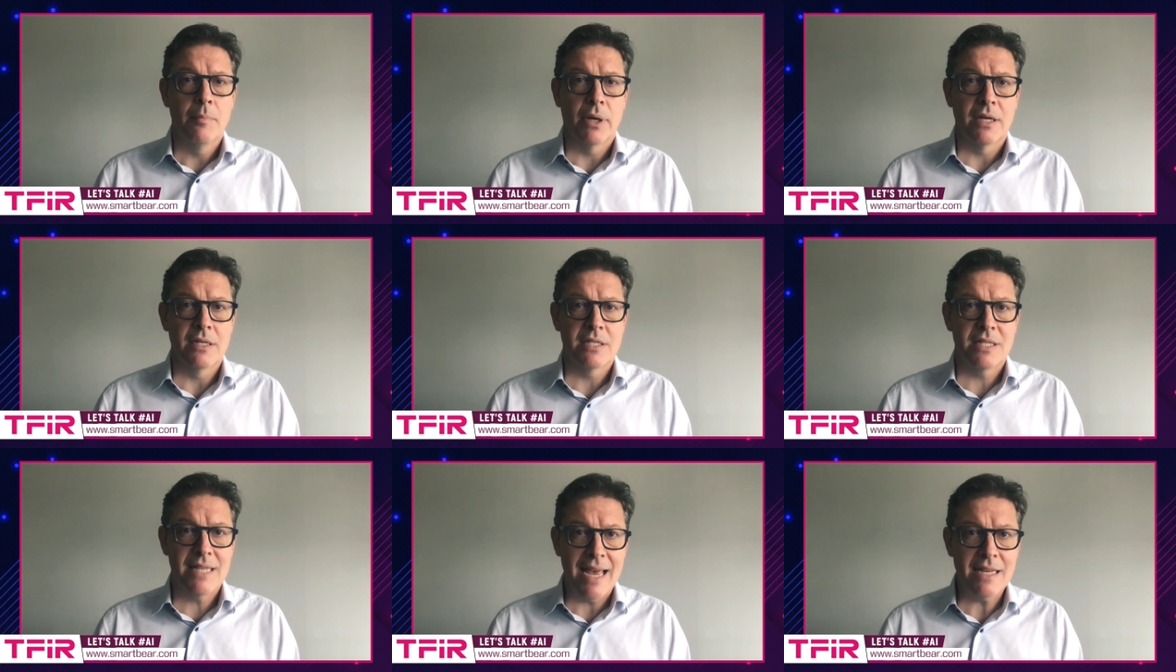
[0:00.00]

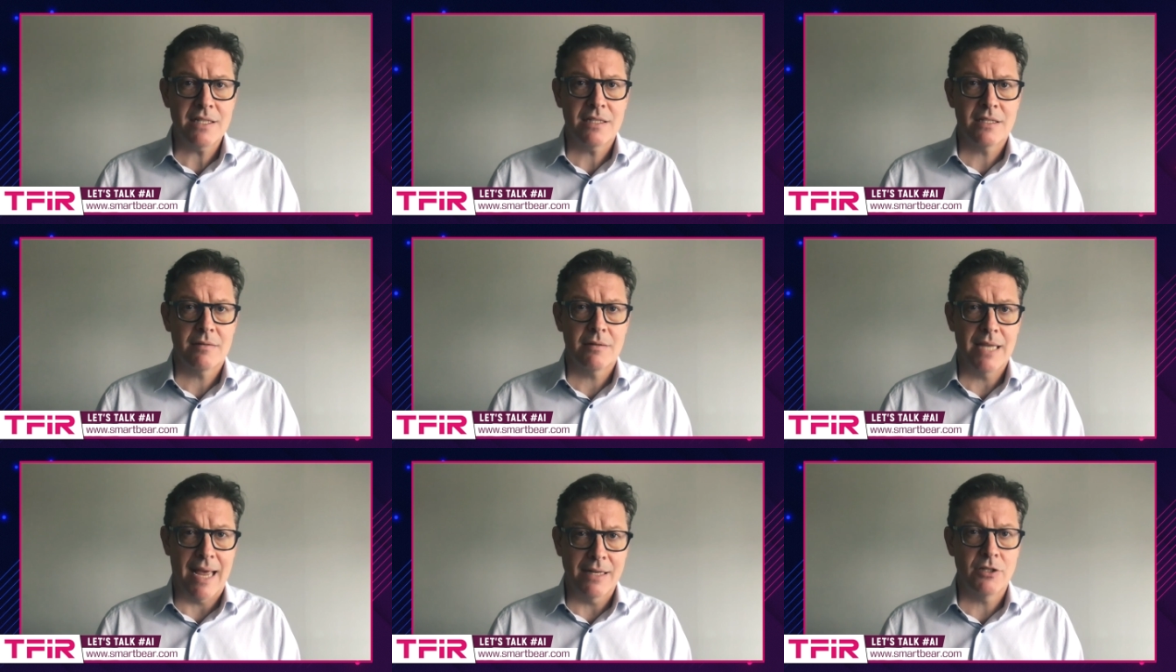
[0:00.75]
because tests
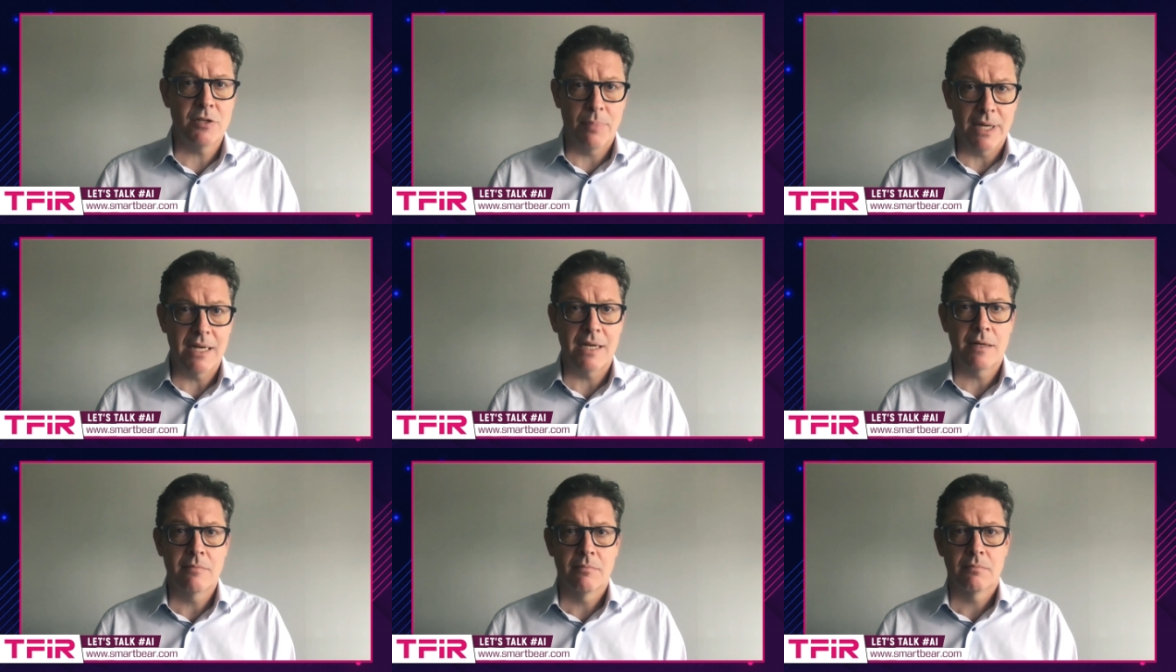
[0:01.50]
tend to
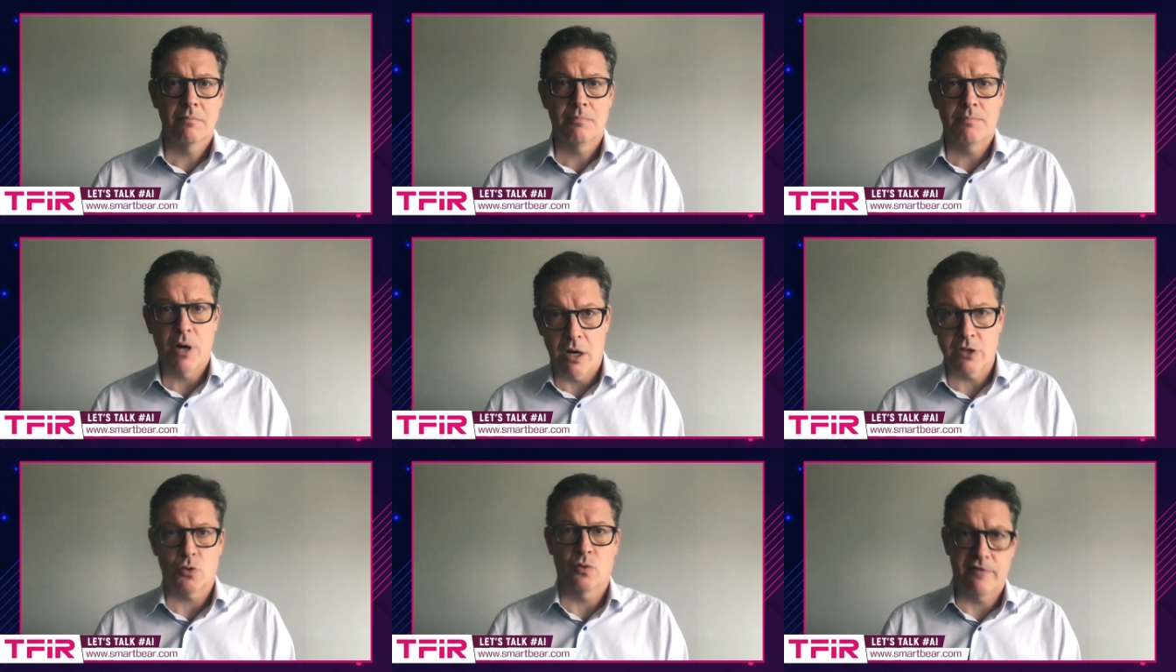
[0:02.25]
be
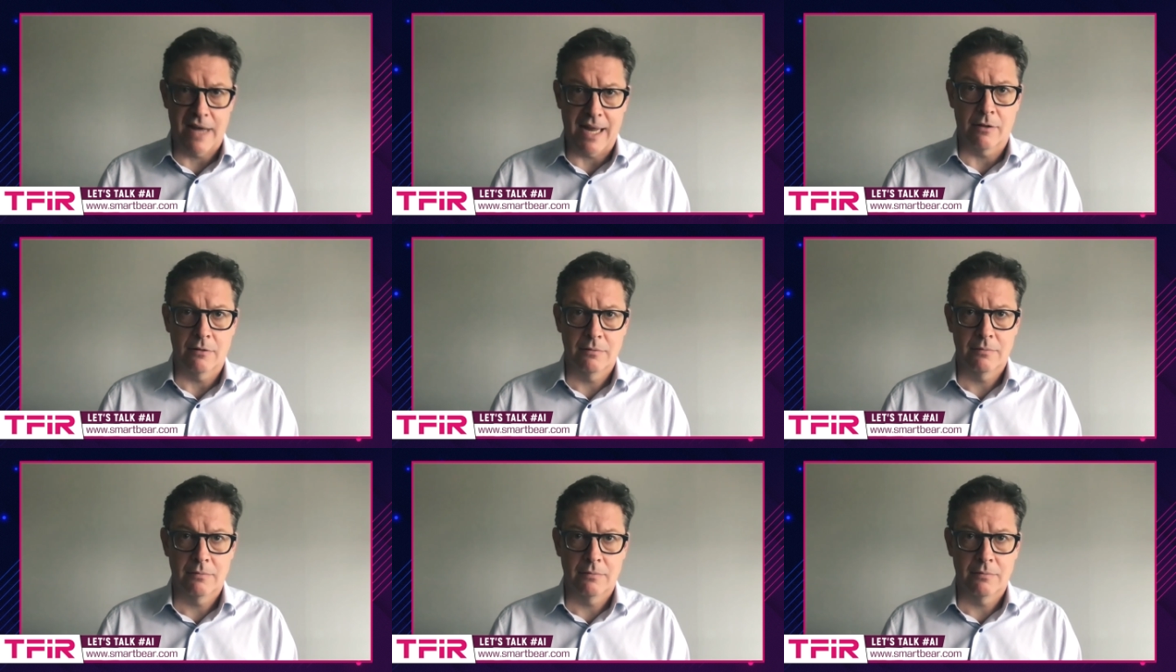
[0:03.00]
pass or fail.